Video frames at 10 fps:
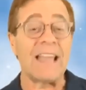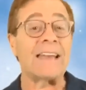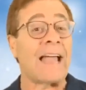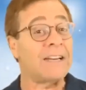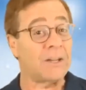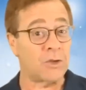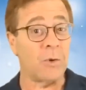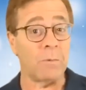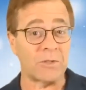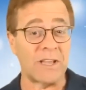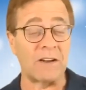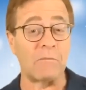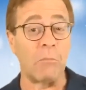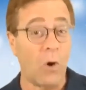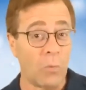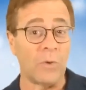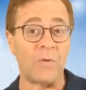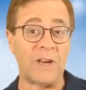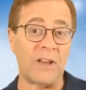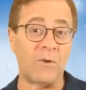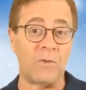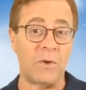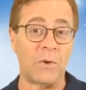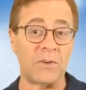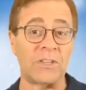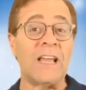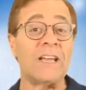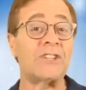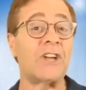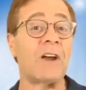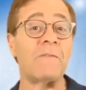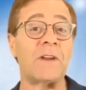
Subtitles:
92% of mobile video viewers share